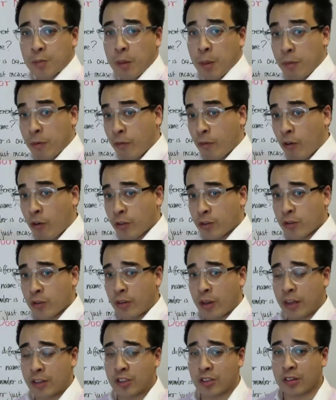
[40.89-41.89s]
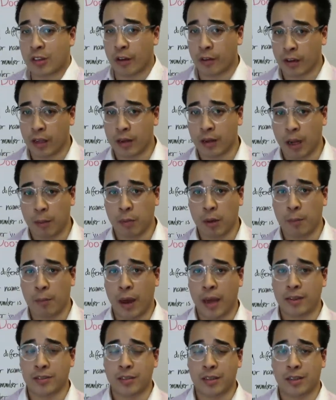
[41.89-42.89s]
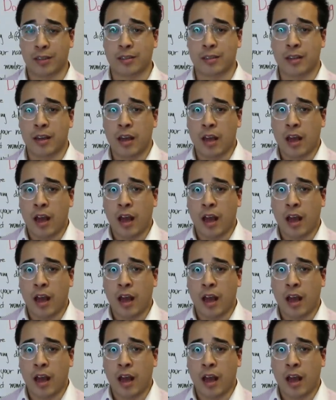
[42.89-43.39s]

But before I do that, just a couple of basics.